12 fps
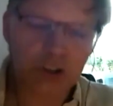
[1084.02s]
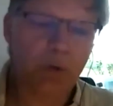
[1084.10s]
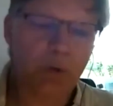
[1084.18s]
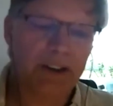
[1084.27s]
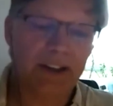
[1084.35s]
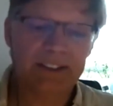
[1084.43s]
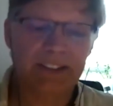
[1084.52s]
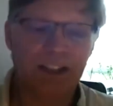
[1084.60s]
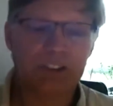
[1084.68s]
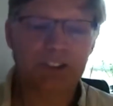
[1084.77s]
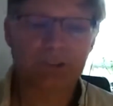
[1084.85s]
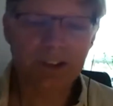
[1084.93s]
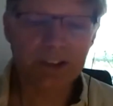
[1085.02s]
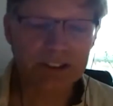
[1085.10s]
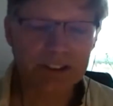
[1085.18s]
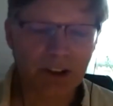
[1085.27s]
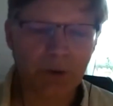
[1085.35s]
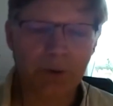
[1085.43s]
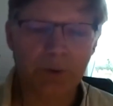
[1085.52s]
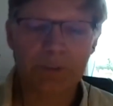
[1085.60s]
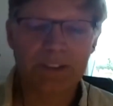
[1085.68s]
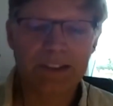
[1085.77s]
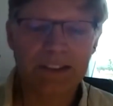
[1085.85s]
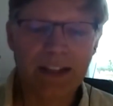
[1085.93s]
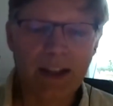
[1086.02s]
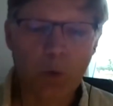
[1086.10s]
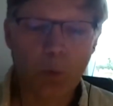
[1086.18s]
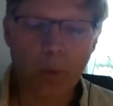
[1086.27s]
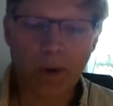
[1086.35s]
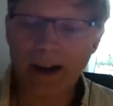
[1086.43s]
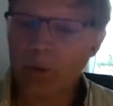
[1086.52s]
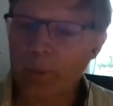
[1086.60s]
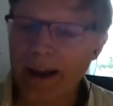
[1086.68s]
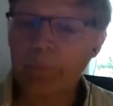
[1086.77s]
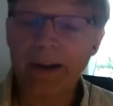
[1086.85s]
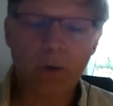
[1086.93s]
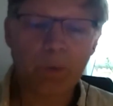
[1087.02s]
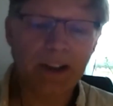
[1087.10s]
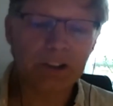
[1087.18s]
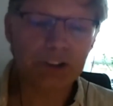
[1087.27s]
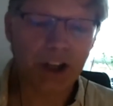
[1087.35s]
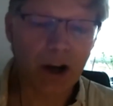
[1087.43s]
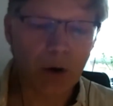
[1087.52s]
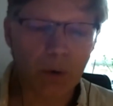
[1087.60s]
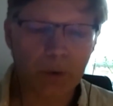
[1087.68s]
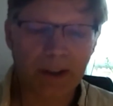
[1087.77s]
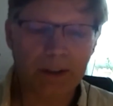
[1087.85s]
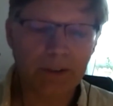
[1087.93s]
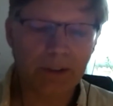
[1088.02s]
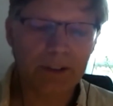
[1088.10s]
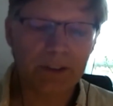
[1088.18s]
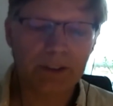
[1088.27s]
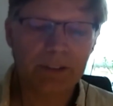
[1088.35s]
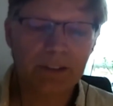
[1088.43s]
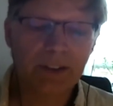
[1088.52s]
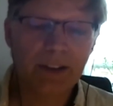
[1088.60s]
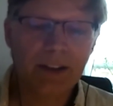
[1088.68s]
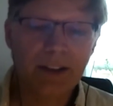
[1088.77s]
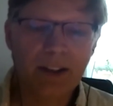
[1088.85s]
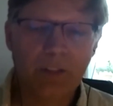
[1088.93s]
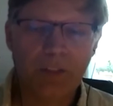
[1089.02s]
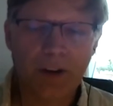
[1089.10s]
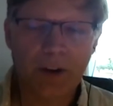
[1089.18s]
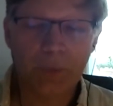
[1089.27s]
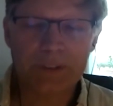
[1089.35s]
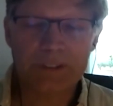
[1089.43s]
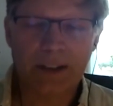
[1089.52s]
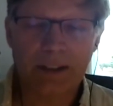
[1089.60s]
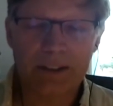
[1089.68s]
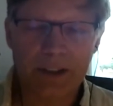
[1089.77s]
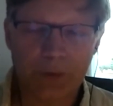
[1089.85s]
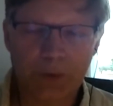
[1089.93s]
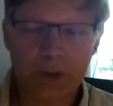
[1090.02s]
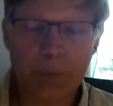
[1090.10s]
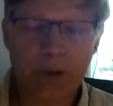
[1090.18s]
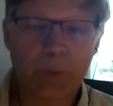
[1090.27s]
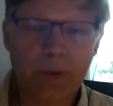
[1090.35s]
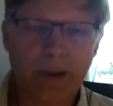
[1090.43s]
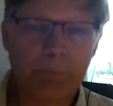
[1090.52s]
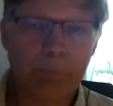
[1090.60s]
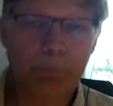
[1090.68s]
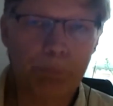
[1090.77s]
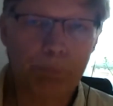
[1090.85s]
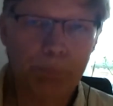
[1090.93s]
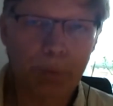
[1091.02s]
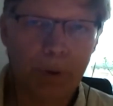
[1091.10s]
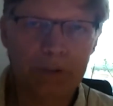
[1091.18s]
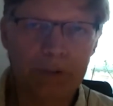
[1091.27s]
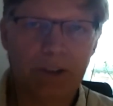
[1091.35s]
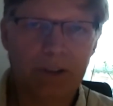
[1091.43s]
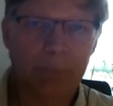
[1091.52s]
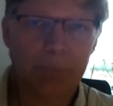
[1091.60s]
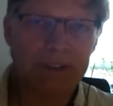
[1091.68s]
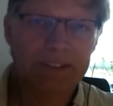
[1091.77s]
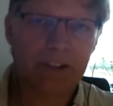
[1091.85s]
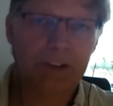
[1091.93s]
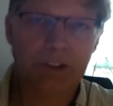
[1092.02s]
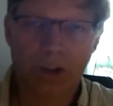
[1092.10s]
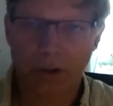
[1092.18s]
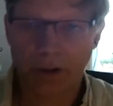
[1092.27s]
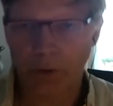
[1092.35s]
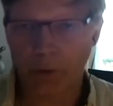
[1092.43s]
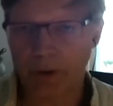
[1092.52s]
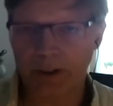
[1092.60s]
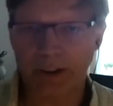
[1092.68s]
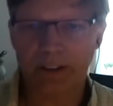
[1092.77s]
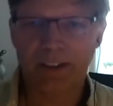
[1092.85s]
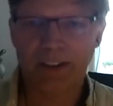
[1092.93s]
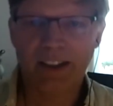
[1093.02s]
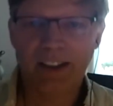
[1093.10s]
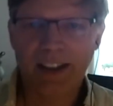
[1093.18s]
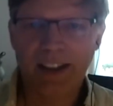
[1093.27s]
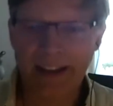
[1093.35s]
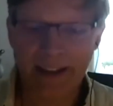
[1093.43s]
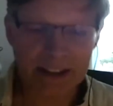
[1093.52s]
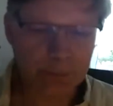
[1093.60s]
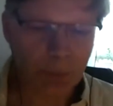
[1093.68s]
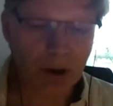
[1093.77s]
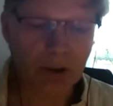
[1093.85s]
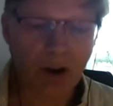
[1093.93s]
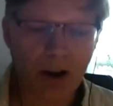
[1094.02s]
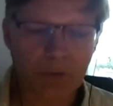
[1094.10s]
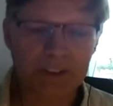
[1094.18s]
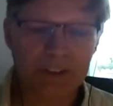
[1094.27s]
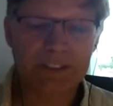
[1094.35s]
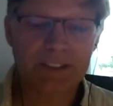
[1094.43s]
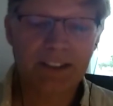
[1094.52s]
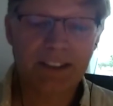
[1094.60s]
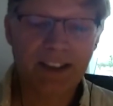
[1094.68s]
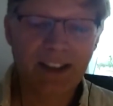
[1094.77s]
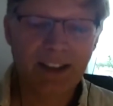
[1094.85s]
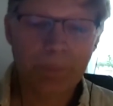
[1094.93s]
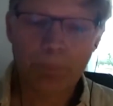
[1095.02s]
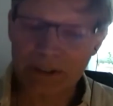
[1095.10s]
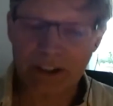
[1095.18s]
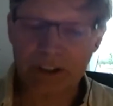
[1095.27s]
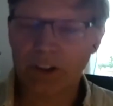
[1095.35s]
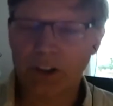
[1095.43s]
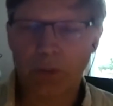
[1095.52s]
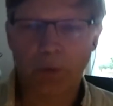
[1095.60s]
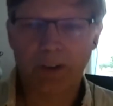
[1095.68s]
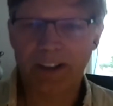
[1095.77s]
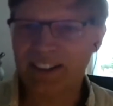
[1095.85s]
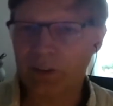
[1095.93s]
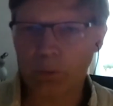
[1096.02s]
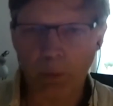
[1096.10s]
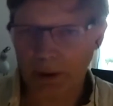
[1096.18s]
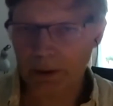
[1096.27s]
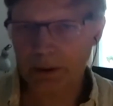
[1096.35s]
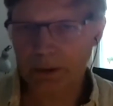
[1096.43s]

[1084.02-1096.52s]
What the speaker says: organization. So when I ran my own NGO in London, there was a difference between personal and positional authority. In a small office, positional authority didn't work.